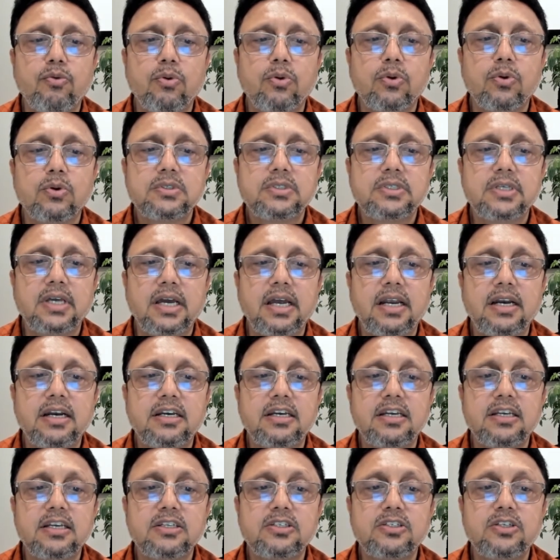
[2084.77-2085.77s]
force
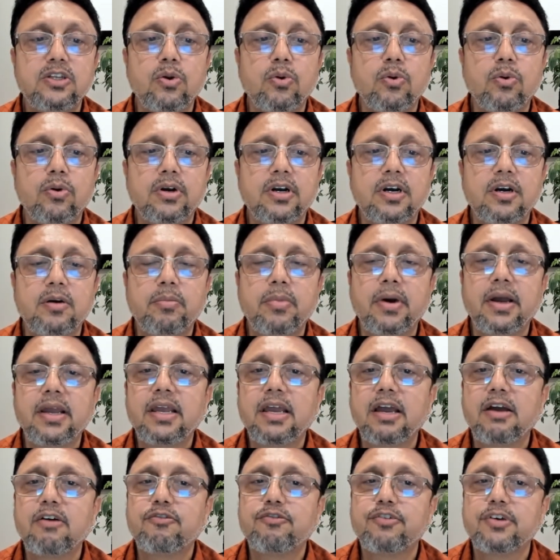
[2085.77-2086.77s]
and it is denoted
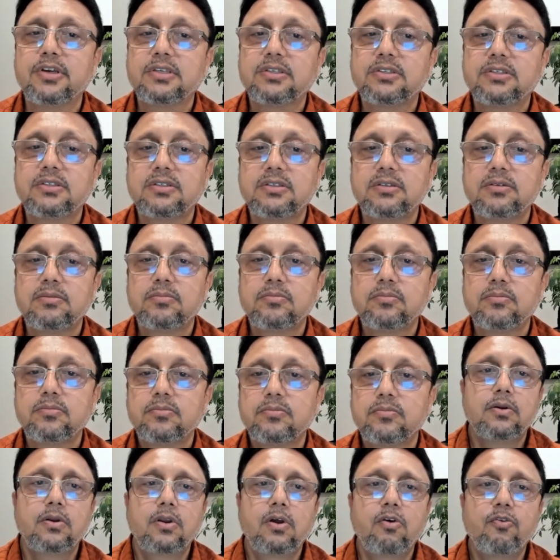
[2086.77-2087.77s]
by Fs.
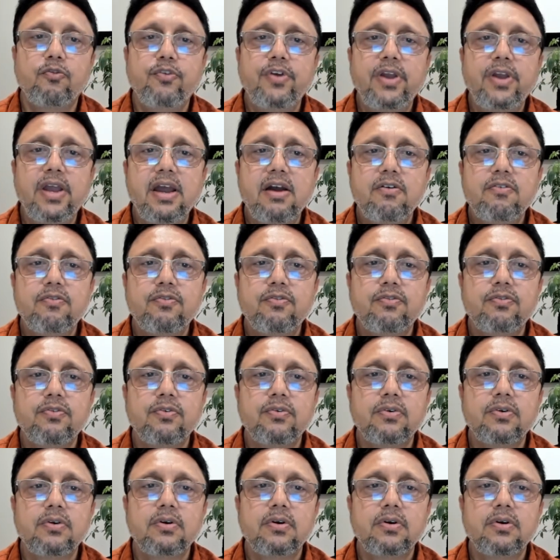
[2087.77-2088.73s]
Now we have